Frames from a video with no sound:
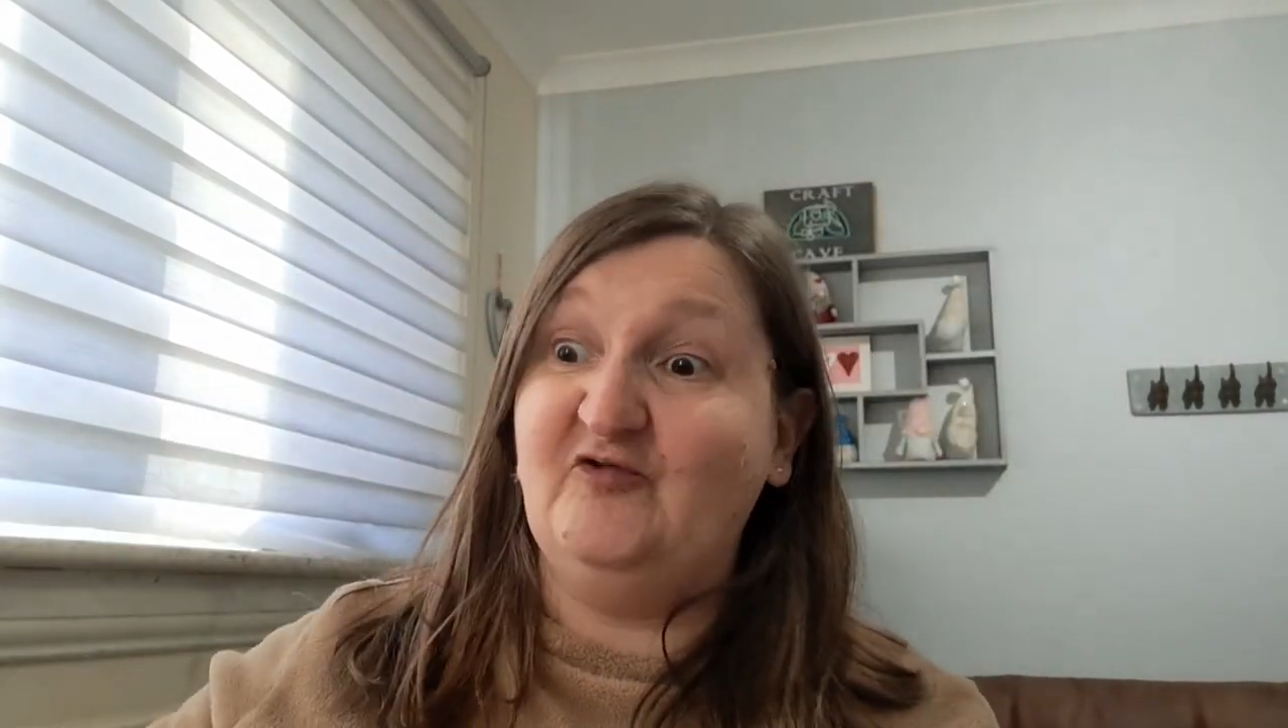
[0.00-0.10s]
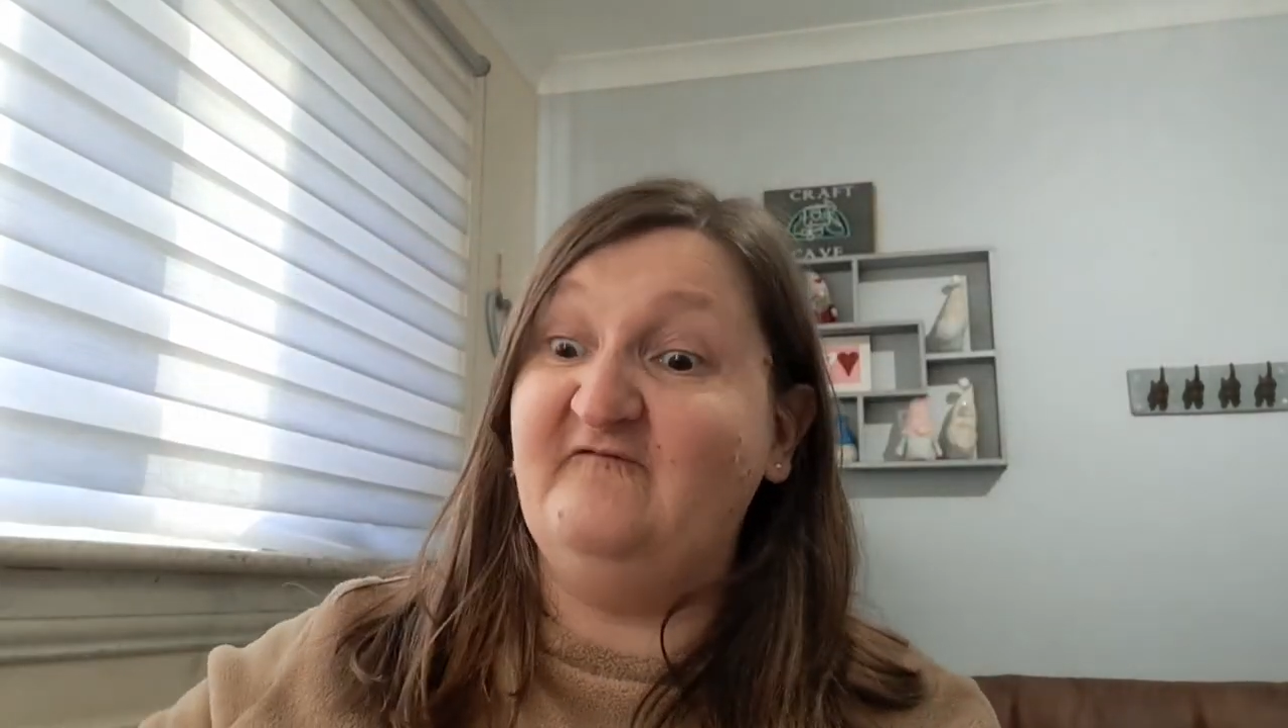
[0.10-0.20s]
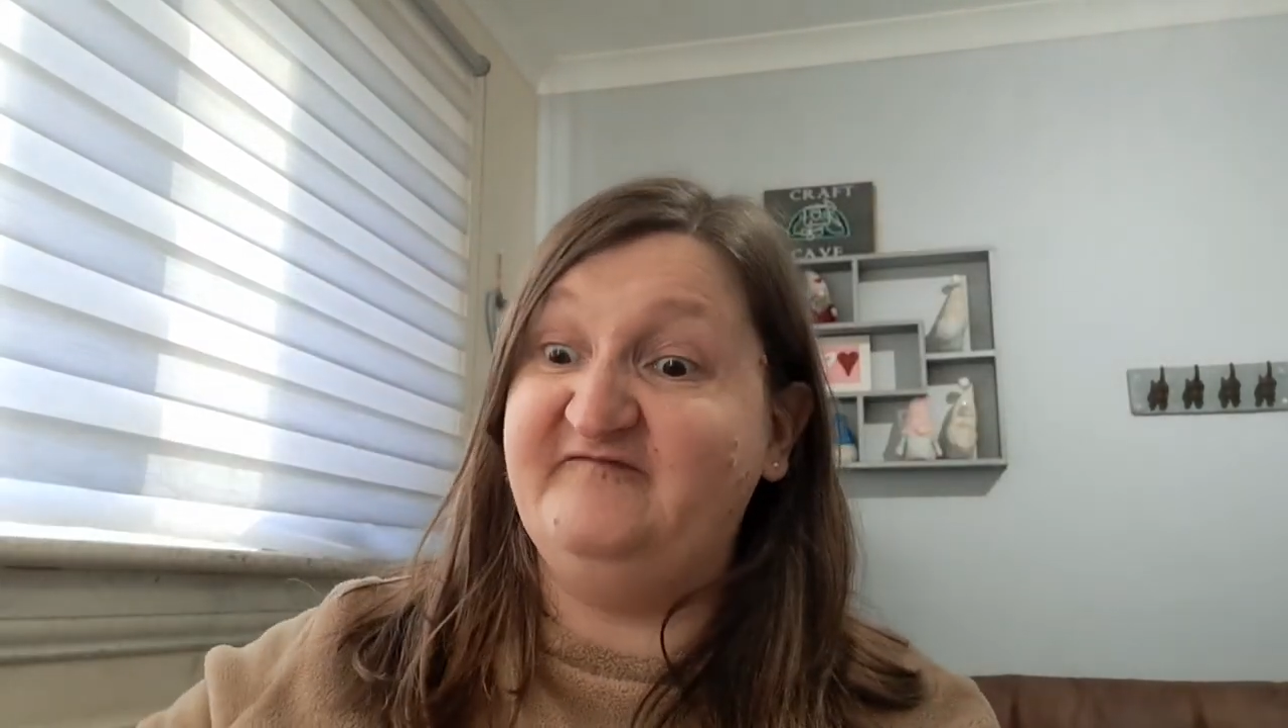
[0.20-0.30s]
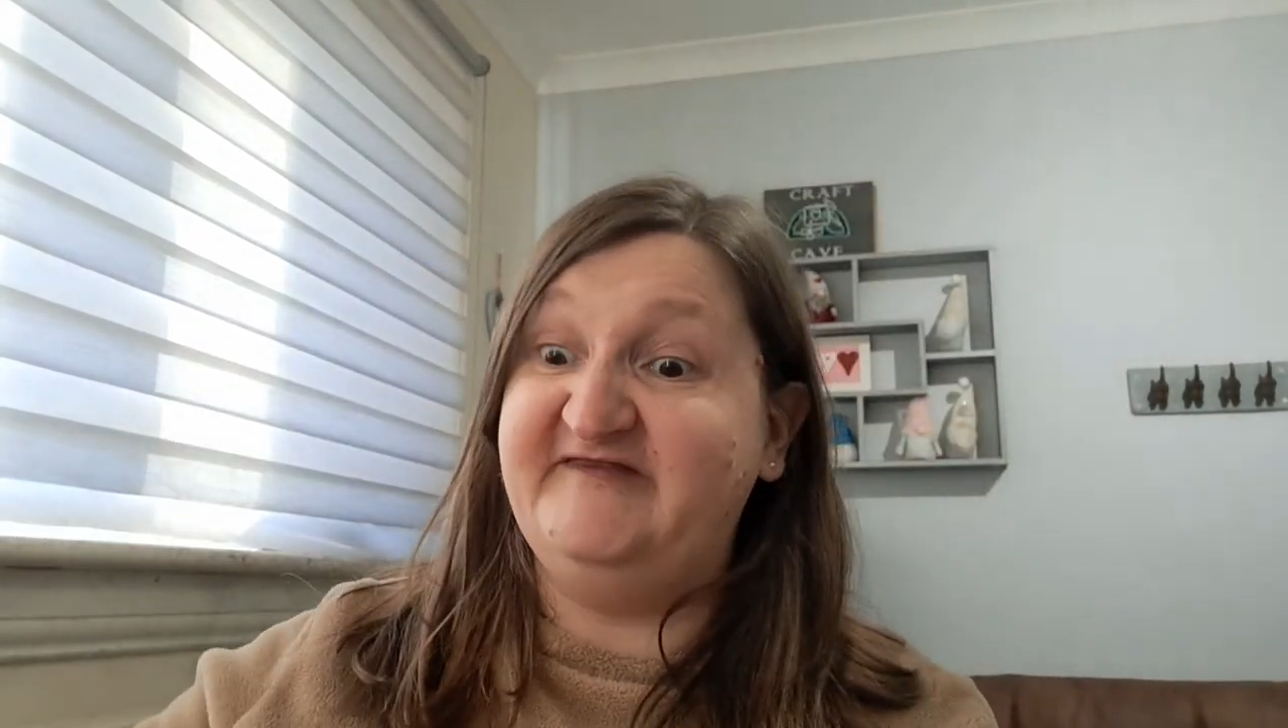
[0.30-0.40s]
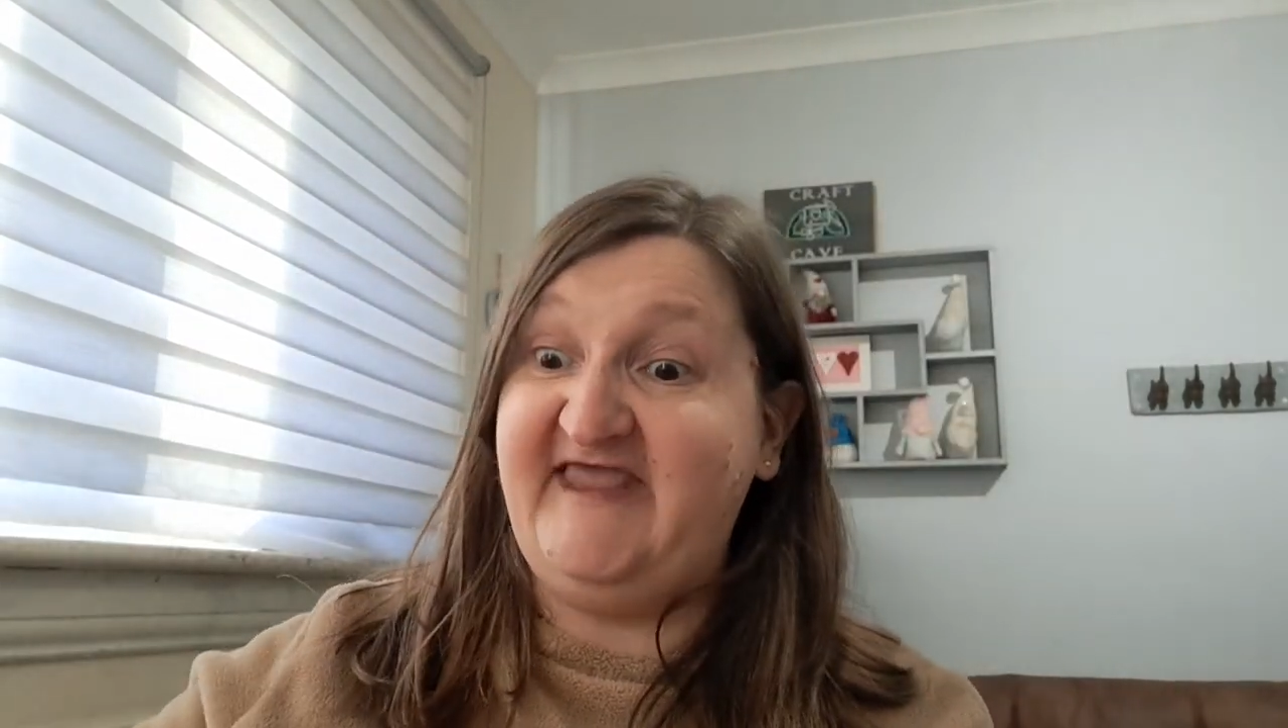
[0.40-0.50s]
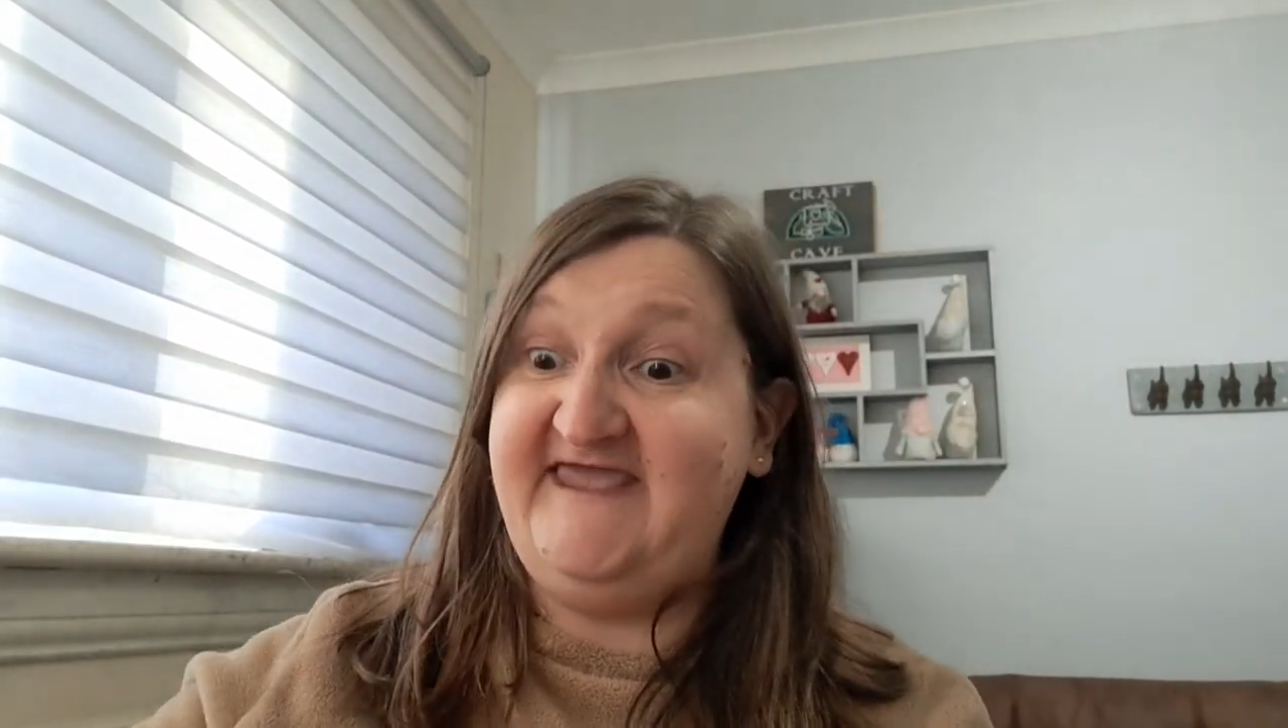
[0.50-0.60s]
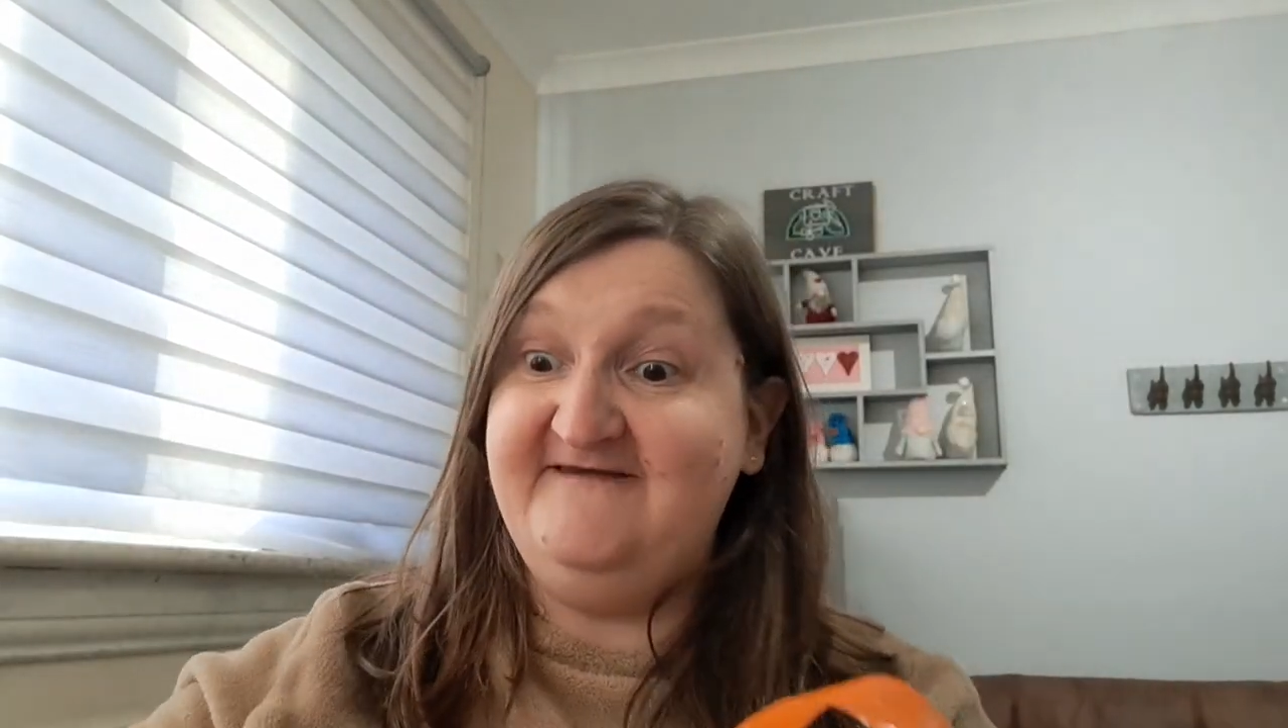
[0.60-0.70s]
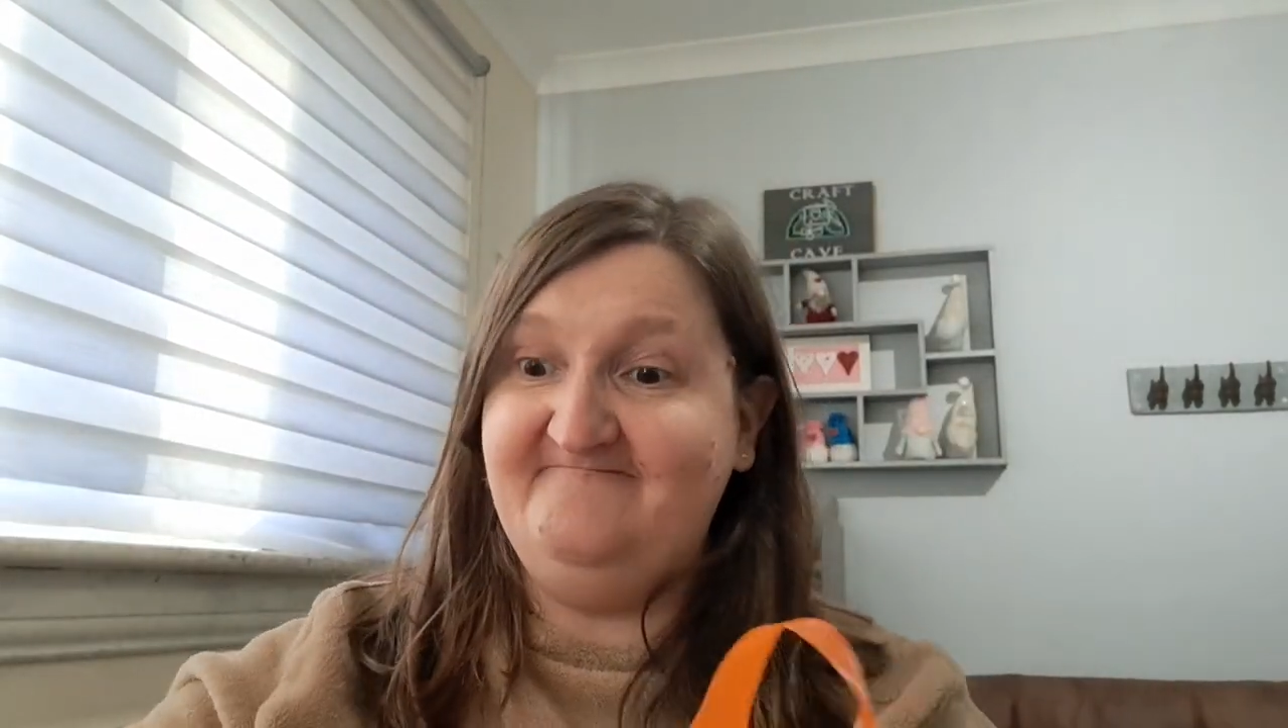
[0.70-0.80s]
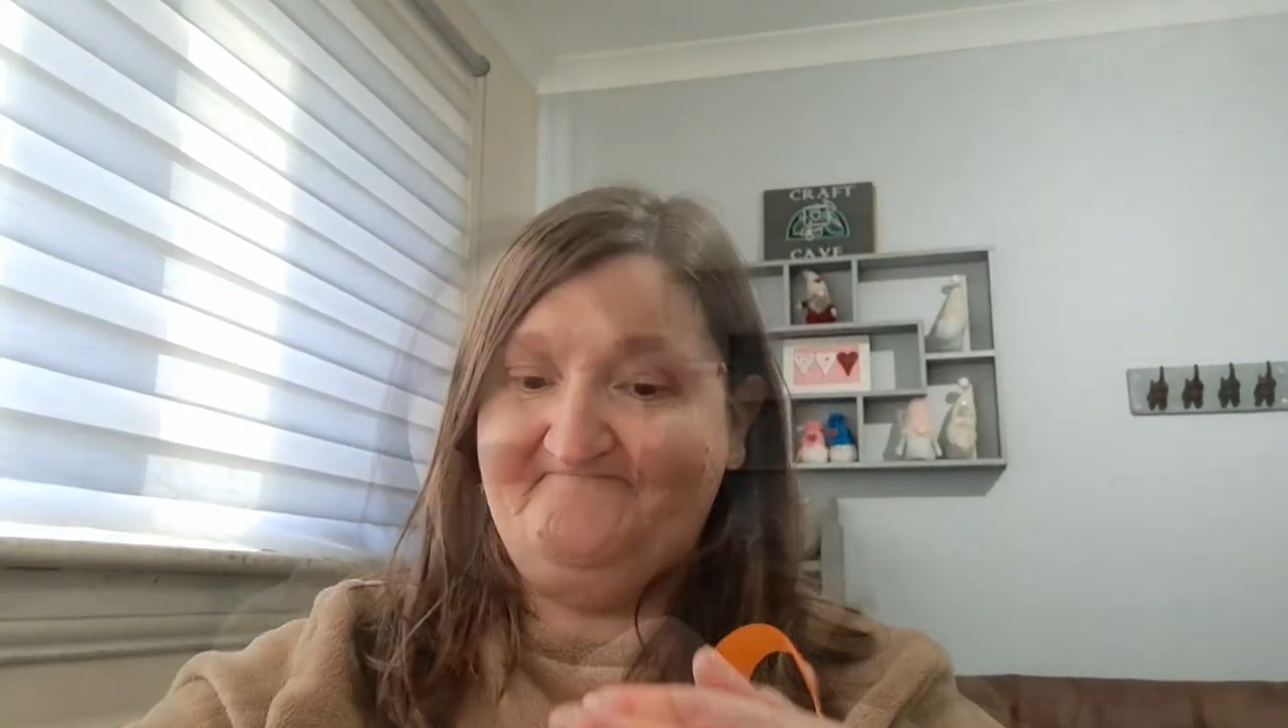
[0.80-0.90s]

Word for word: of the day.